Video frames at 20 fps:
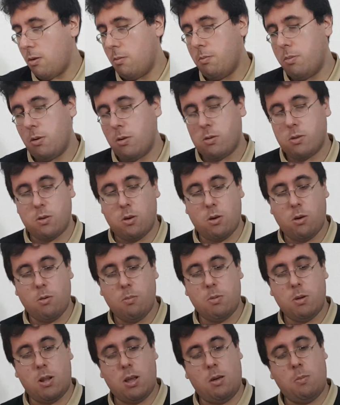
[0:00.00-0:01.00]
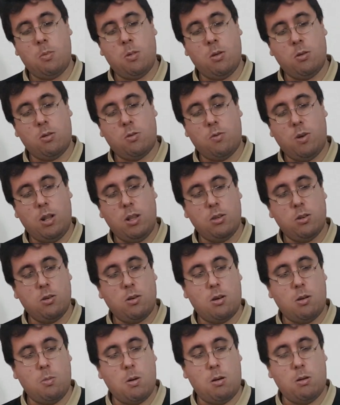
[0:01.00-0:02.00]
from Porsoho, but I'm not really
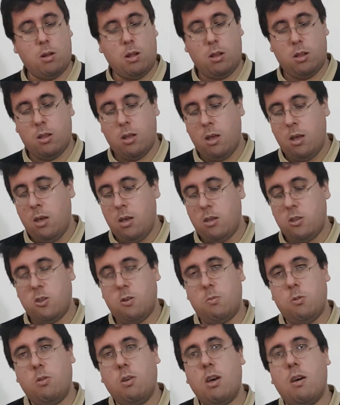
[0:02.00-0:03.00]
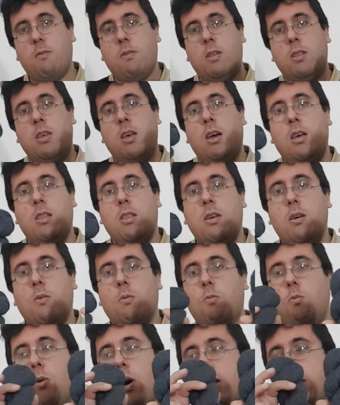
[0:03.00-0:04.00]
sure about it. So if you have any idea
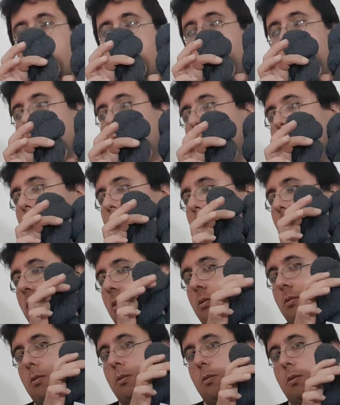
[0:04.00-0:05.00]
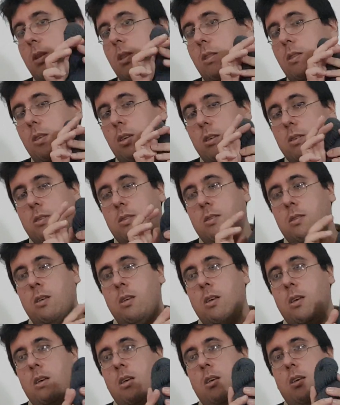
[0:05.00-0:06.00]
of what hats I can do with this,
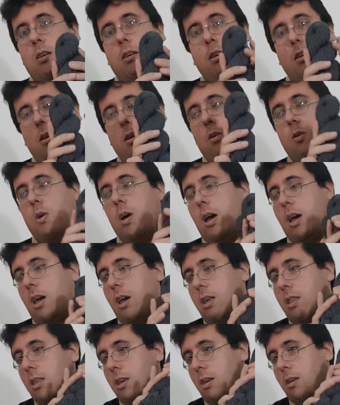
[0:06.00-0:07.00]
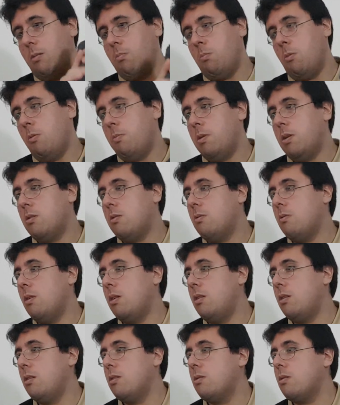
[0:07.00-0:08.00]
go ahead, I'm open to
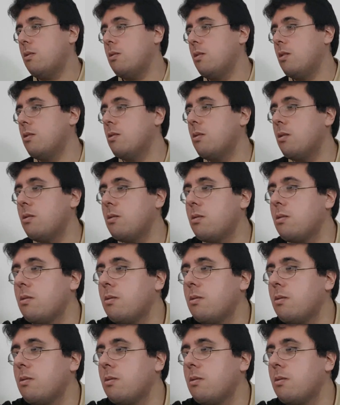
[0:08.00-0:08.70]
any suggestions.